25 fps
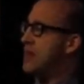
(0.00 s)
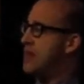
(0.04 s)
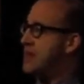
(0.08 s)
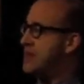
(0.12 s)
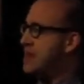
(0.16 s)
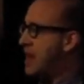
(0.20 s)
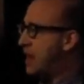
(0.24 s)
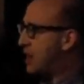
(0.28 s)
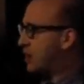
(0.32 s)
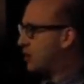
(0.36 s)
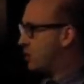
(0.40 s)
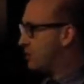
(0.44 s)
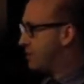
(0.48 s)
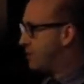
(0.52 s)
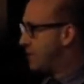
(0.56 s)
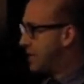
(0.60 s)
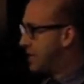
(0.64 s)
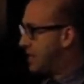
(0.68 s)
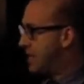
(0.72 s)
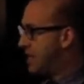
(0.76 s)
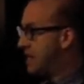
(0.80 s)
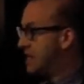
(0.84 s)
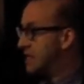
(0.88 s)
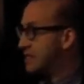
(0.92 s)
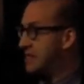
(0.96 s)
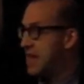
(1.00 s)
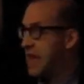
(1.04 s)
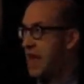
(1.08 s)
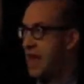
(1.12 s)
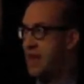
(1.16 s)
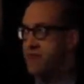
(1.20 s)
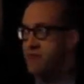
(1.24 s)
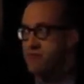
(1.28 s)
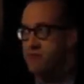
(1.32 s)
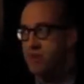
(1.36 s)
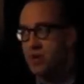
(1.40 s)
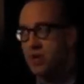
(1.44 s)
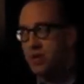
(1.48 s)
that Necker
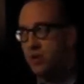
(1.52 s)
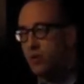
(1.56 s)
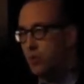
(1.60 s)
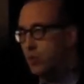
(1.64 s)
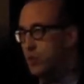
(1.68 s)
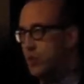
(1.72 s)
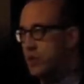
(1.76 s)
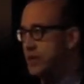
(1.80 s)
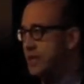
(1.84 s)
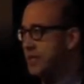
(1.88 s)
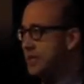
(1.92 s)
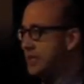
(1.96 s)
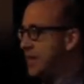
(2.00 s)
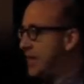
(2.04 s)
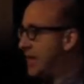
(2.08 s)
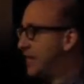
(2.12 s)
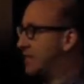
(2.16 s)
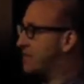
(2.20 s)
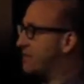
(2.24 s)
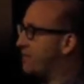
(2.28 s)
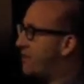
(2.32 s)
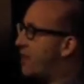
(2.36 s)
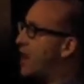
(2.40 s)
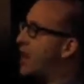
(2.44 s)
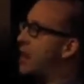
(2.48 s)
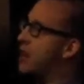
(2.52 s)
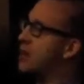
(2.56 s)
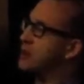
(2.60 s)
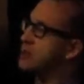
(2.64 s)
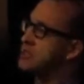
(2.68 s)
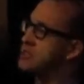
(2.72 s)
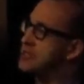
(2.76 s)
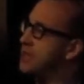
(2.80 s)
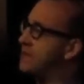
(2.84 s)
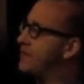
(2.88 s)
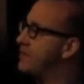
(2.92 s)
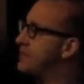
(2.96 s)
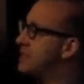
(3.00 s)
begins and really takes
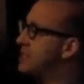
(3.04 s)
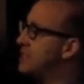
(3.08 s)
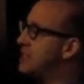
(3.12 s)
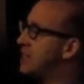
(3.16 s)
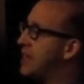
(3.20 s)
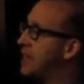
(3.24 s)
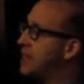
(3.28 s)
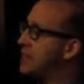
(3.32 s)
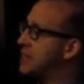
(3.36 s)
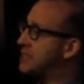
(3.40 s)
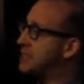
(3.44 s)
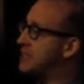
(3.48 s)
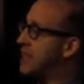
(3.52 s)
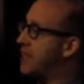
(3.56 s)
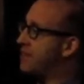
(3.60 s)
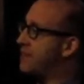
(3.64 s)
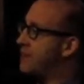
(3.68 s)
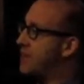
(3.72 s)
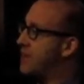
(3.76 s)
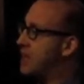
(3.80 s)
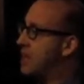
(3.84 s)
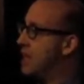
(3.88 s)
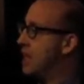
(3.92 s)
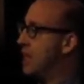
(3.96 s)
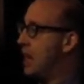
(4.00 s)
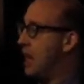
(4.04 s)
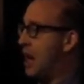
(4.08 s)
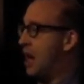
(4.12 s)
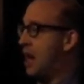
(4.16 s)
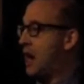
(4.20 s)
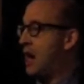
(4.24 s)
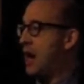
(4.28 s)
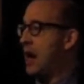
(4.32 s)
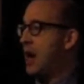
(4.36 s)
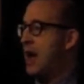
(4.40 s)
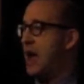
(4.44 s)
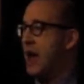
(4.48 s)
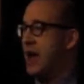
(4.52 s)
fire in 1787
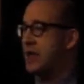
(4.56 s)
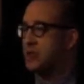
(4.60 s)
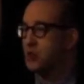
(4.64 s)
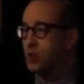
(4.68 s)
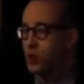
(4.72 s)
uh,